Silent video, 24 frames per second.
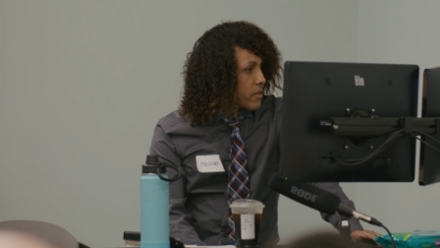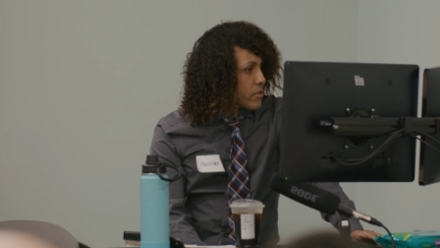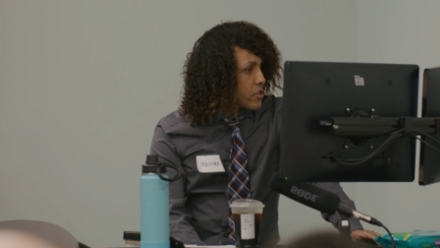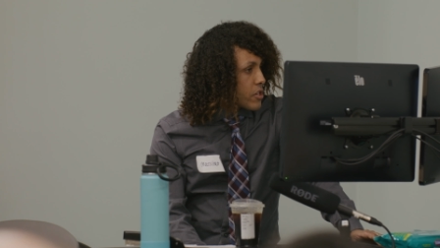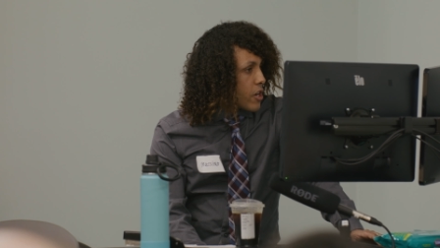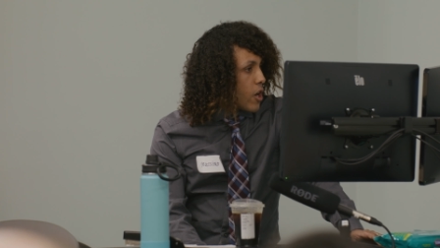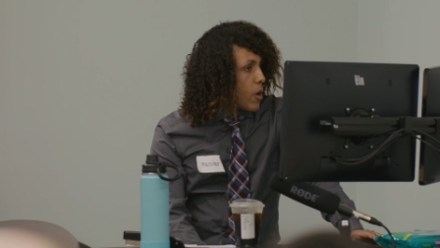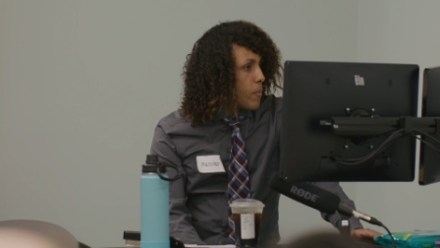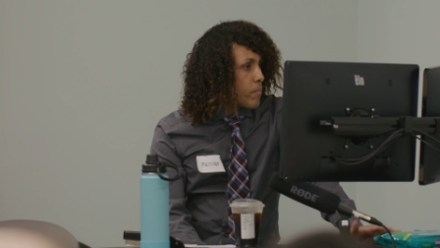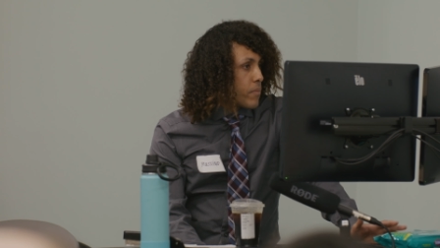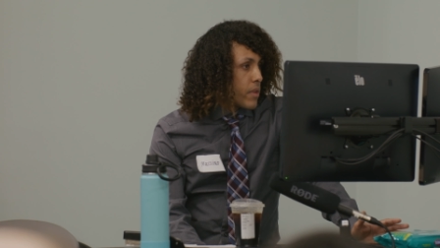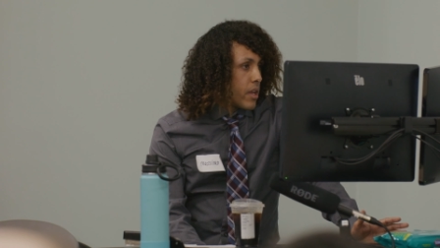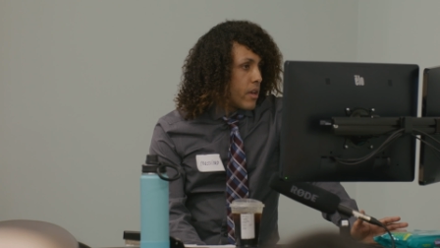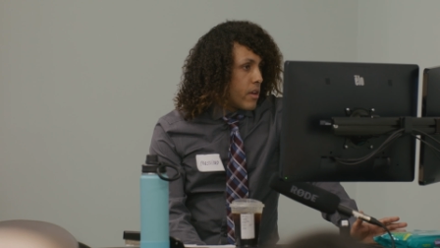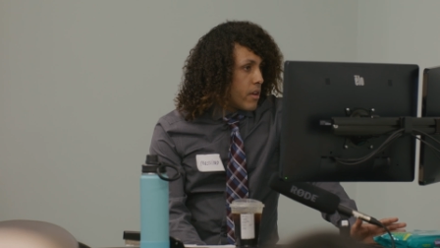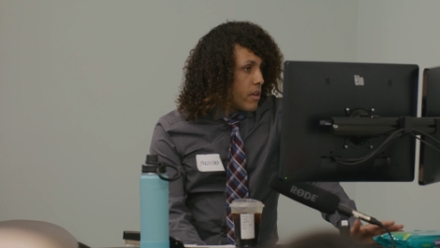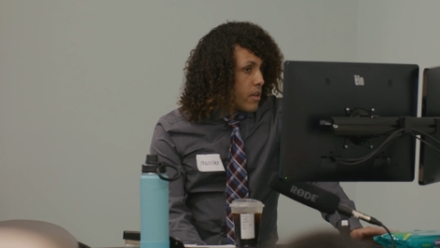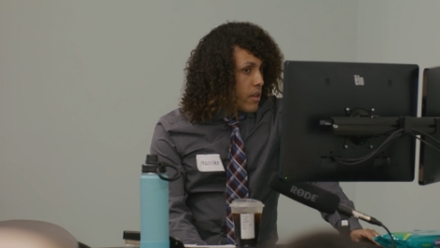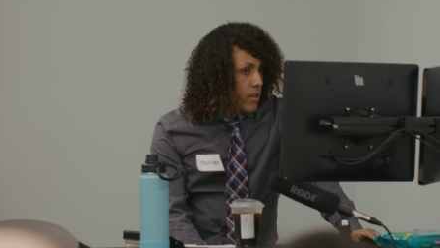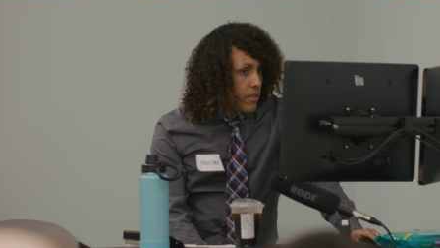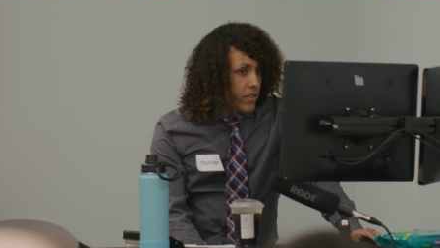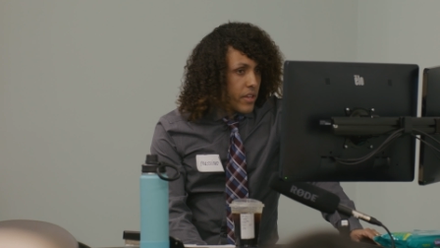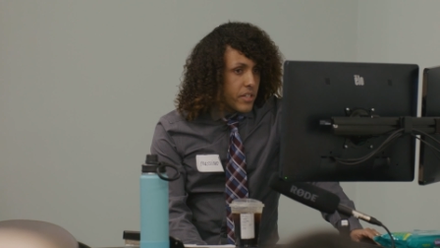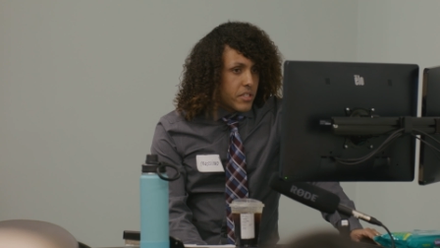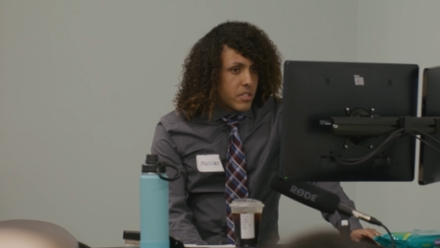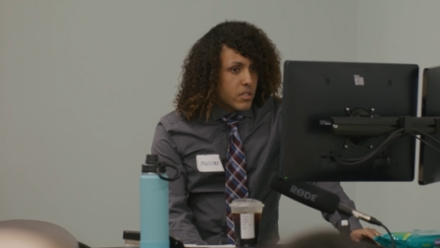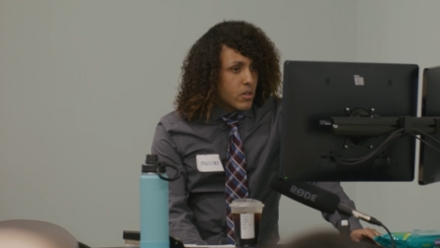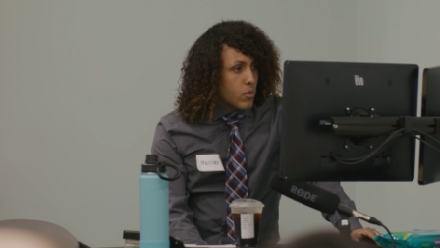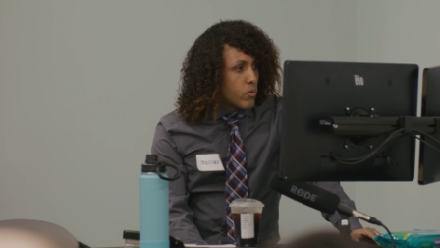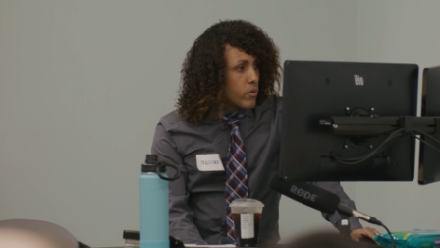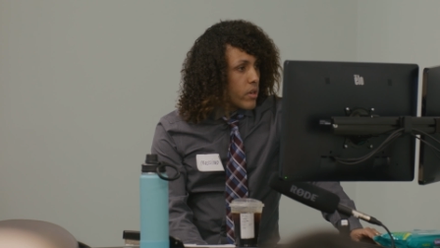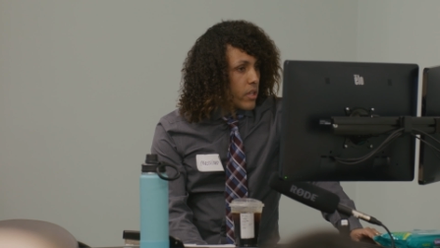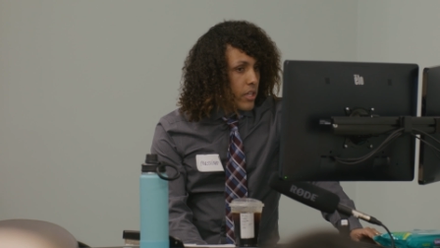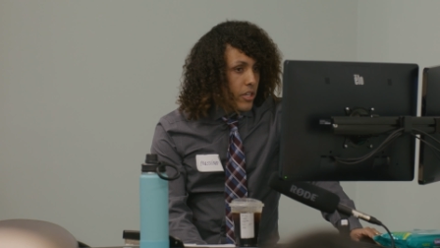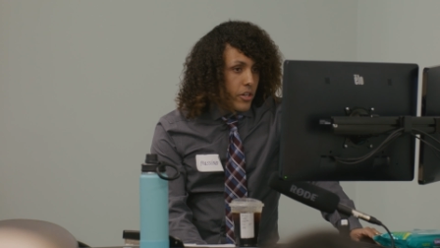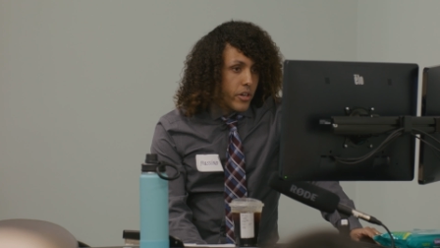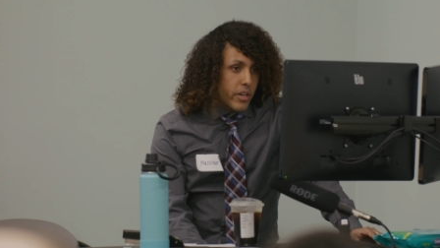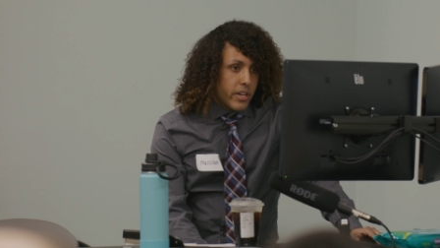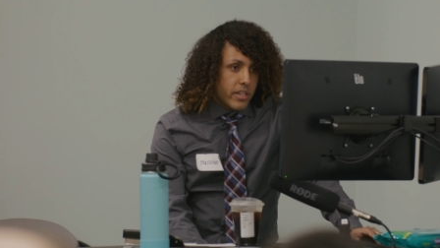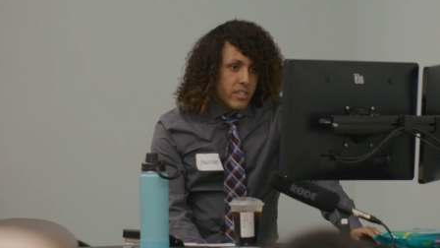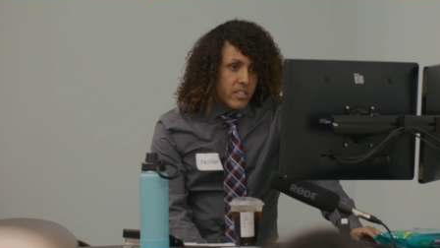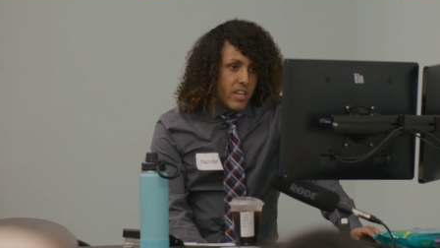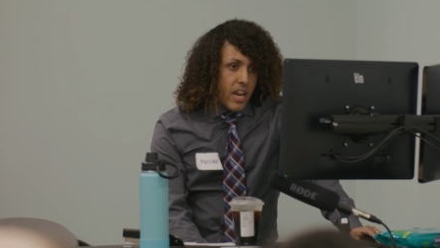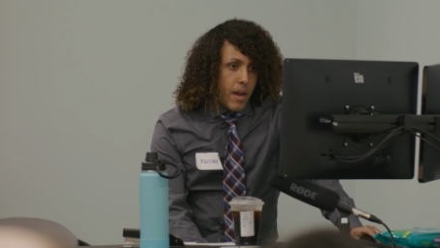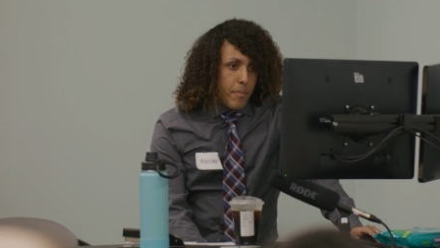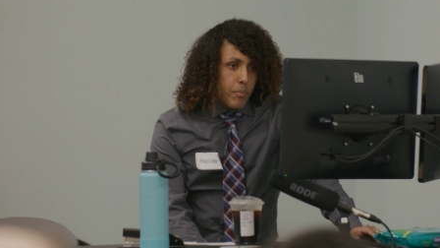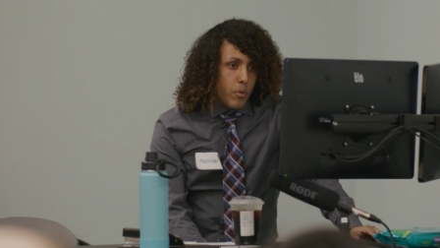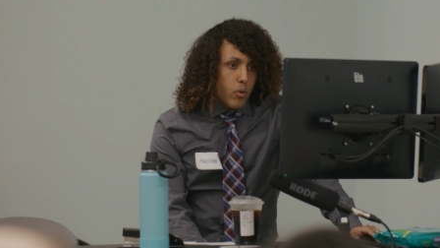So this is a really good
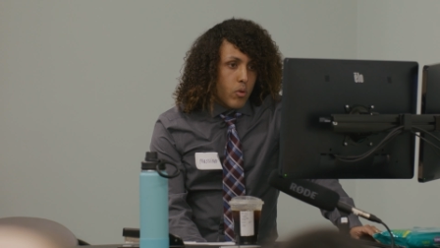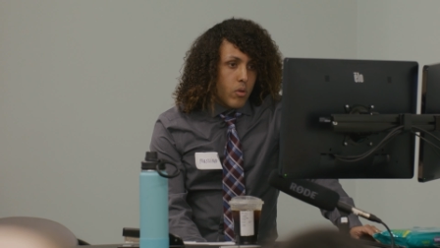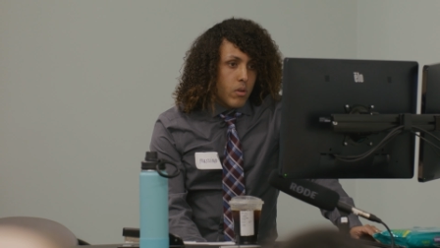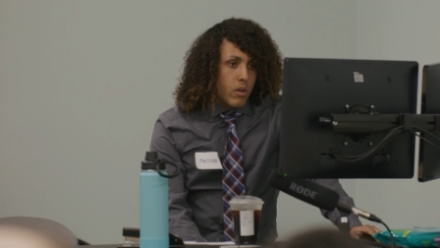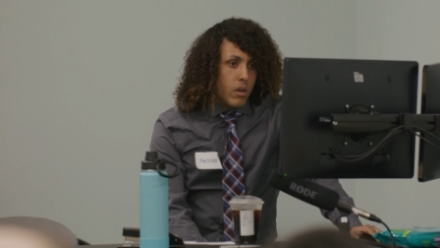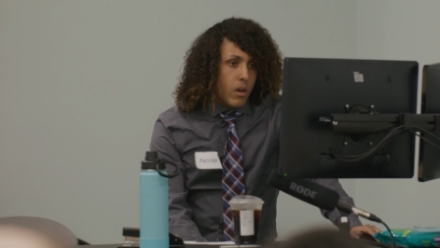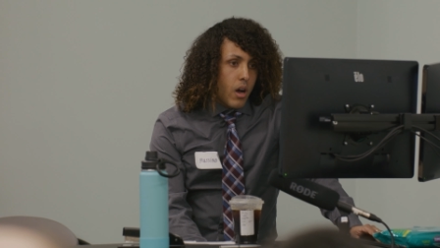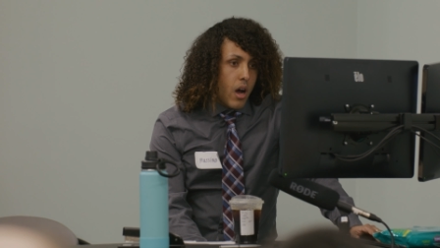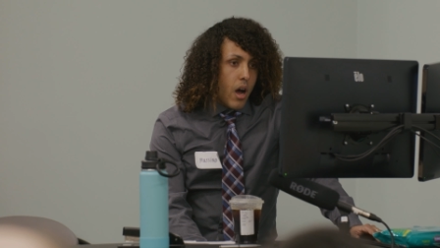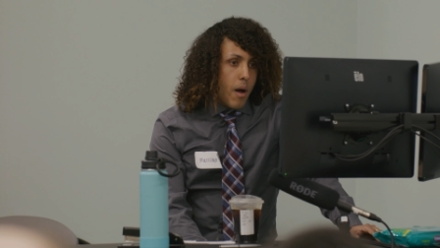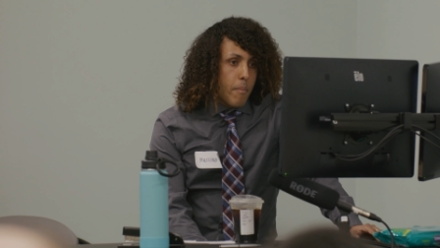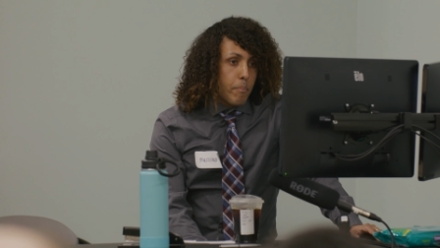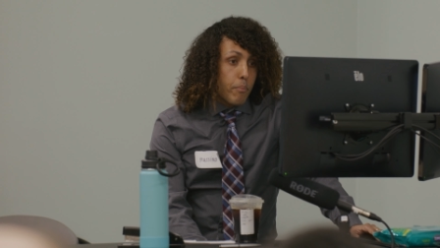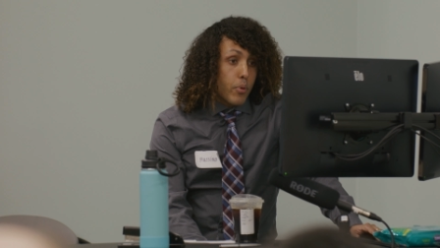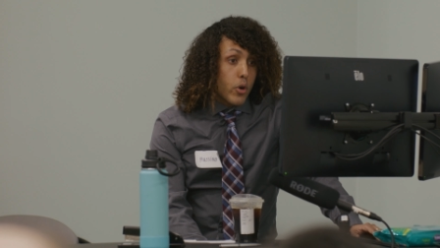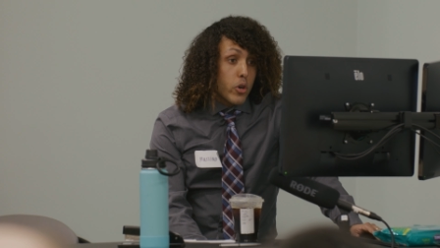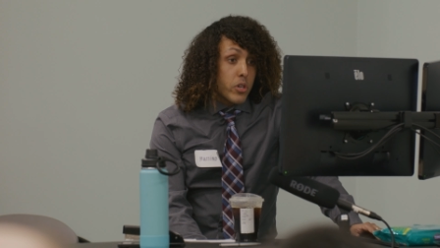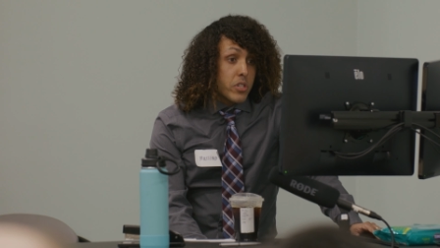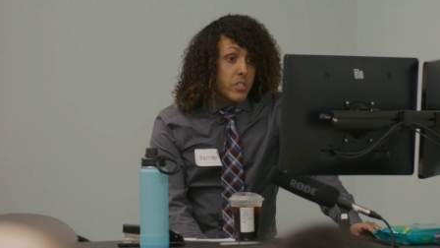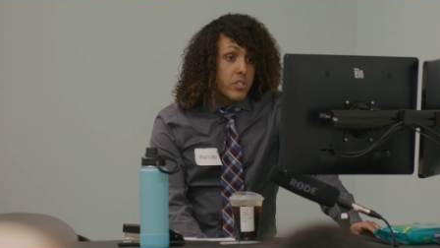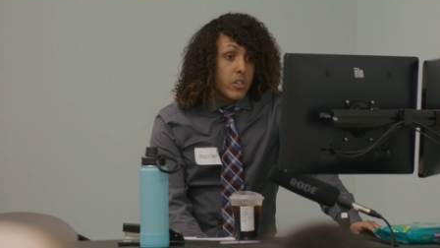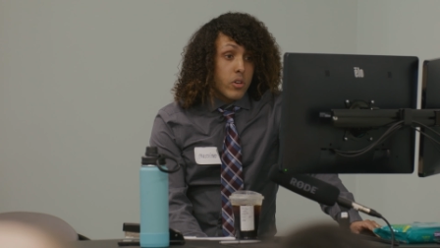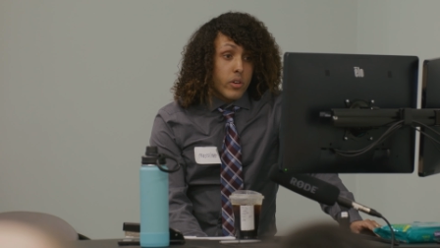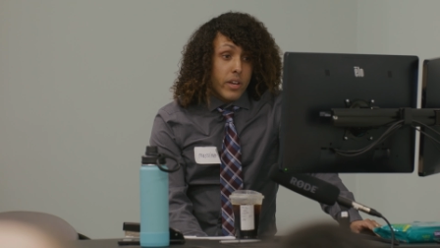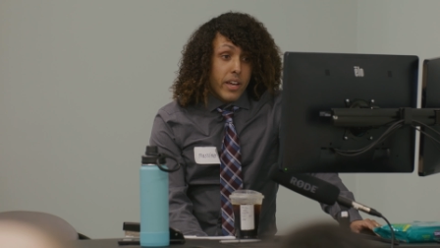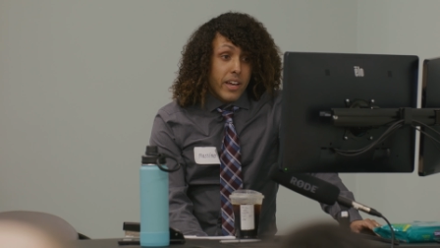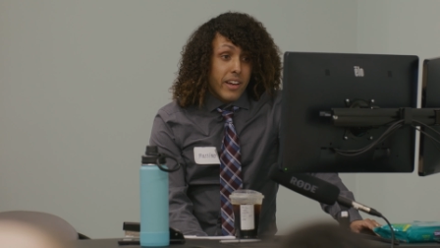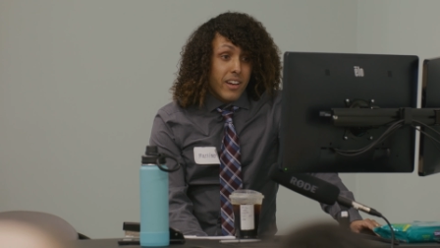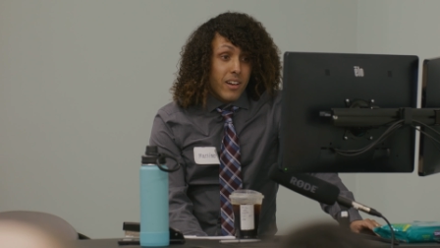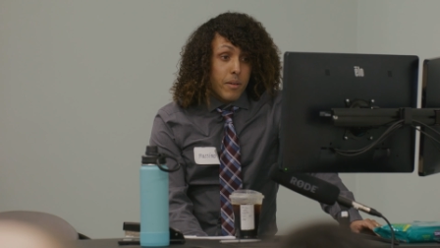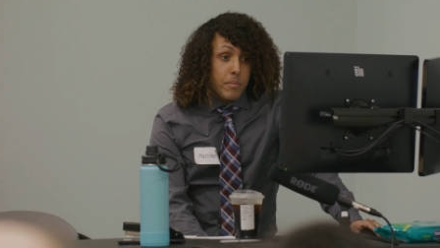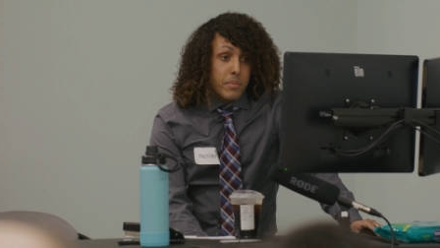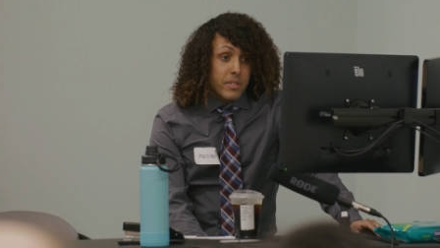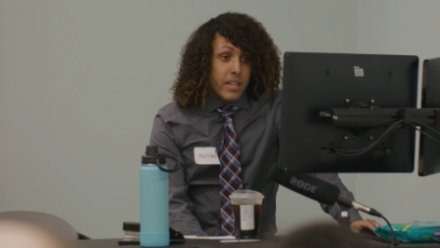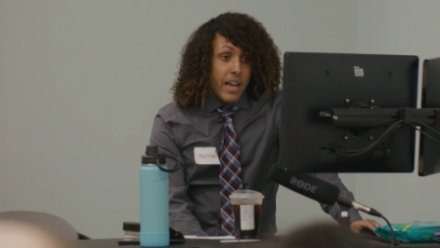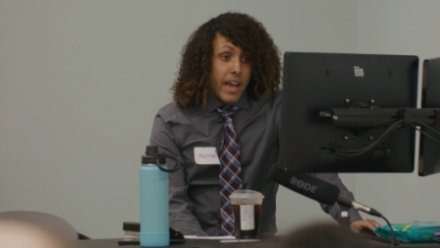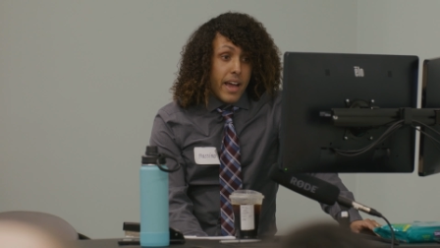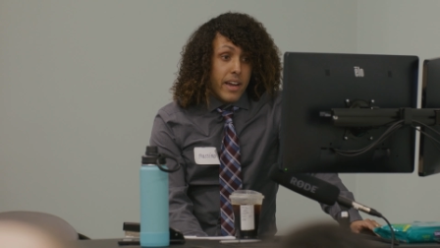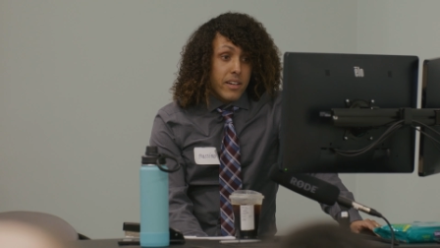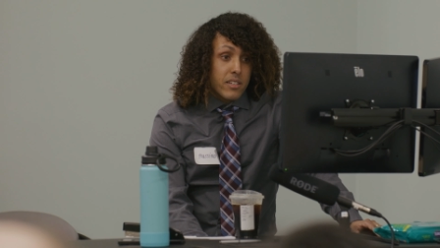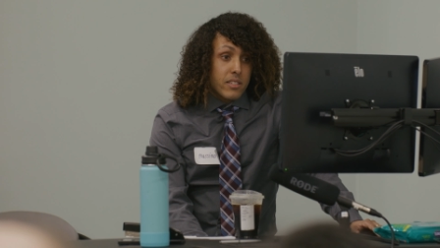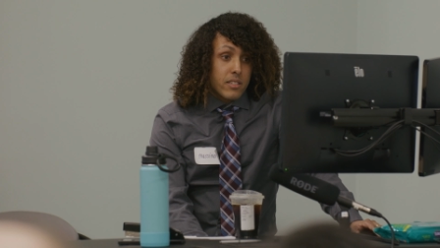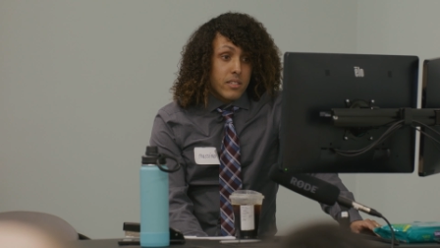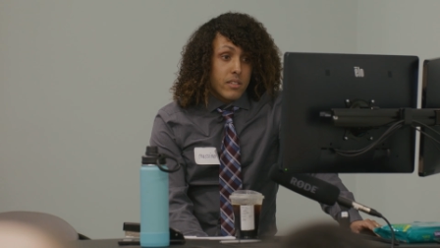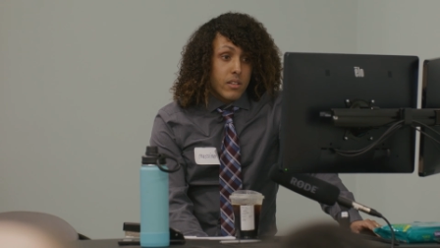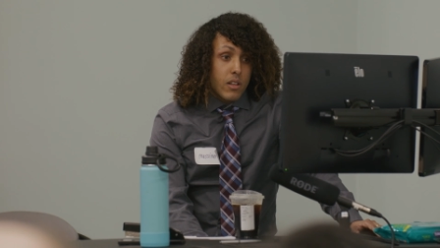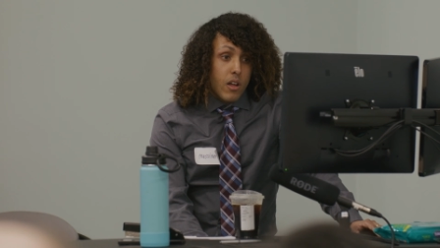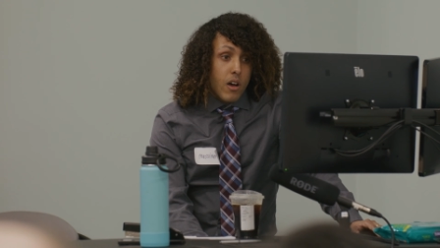example. Personal income
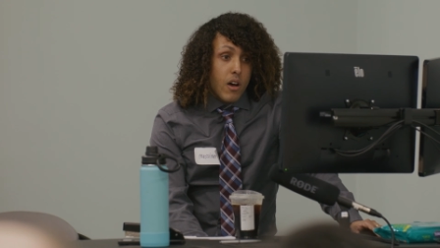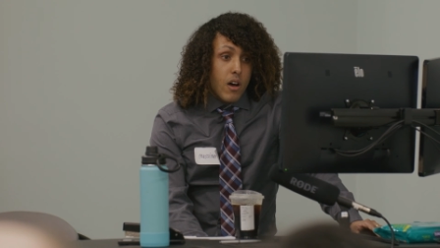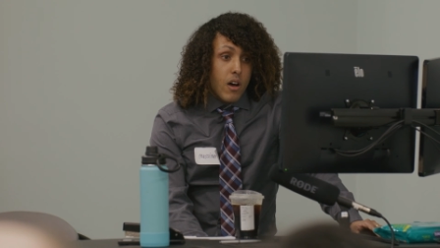tax